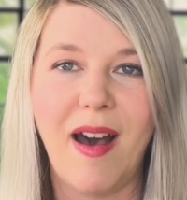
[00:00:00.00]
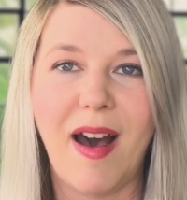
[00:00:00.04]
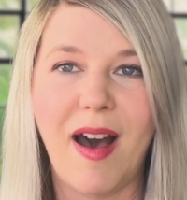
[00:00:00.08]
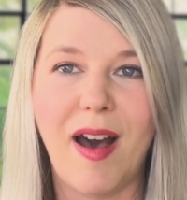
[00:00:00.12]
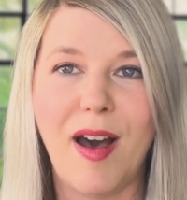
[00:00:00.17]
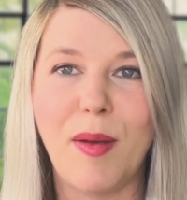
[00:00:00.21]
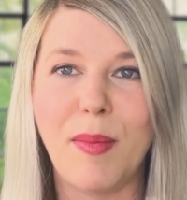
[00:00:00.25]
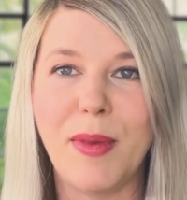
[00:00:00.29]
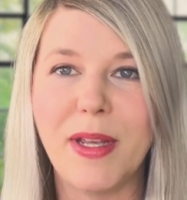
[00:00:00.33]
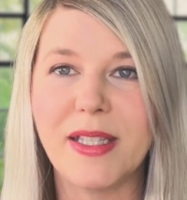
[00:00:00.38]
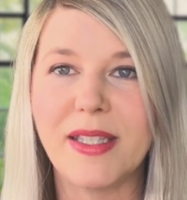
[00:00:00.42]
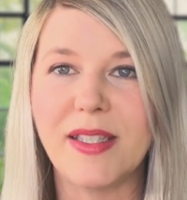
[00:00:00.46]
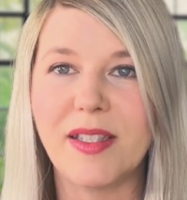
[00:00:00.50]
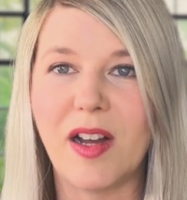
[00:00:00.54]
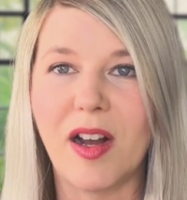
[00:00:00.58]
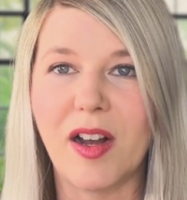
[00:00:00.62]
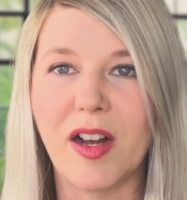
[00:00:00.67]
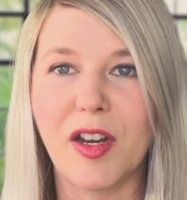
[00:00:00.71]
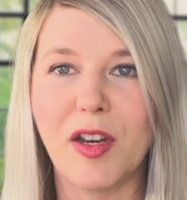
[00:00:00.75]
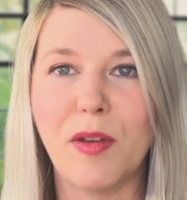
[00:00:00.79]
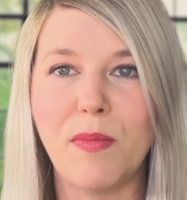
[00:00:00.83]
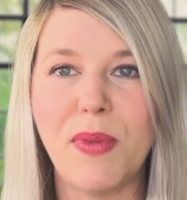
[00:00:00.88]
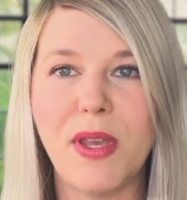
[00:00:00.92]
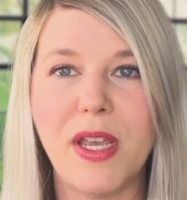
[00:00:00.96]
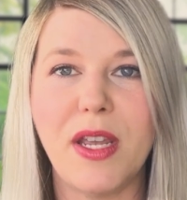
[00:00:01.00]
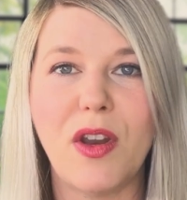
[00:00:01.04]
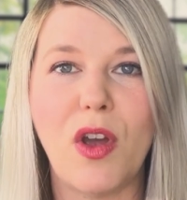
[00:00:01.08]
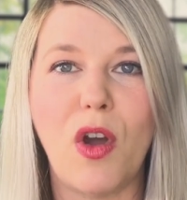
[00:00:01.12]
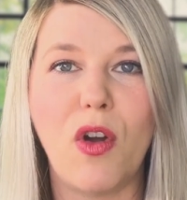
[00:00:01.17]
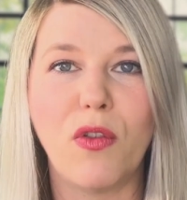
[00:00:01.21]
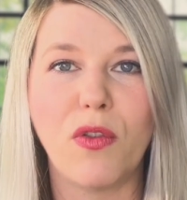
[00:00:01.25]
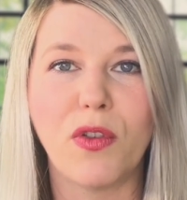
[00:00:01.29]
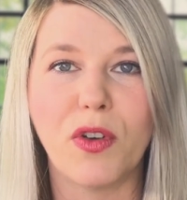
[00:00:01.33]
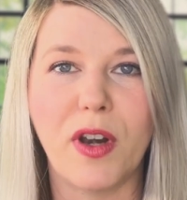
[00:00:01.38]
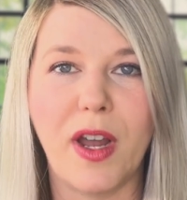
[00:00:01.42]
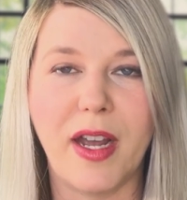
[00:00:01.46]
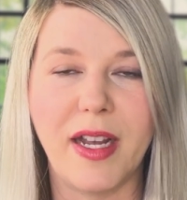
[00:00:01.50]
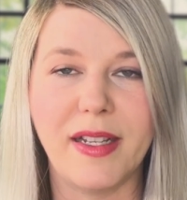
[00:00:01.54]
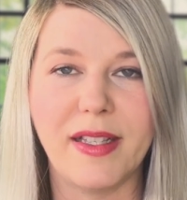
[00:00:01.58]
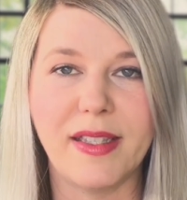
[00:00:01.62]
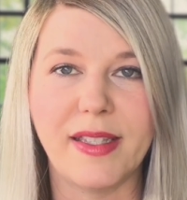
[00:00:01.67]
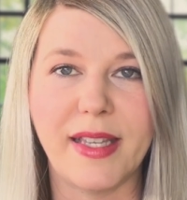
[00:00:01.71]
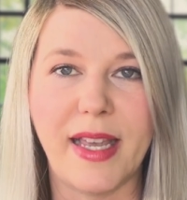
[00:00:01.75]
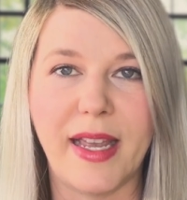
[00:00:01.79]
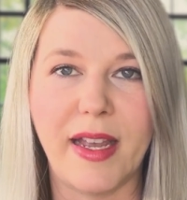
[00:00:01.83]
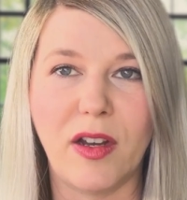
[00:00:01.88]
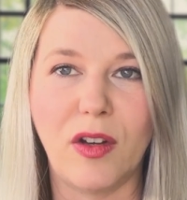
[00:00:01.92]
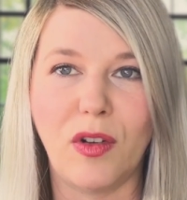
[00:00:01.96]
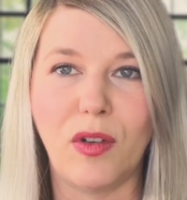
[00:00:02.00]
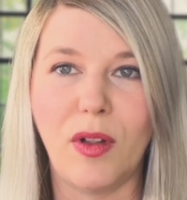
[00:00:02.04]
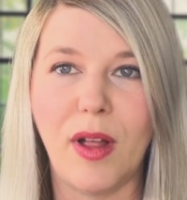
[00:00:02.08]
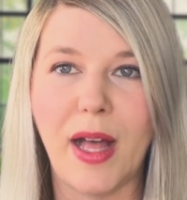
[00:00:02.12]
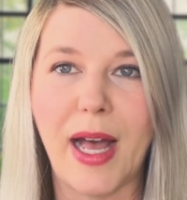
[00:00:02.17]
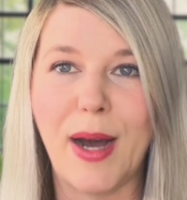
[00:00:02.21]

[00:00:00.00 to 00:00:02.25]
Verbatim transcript: It's not going to be an overnight sale.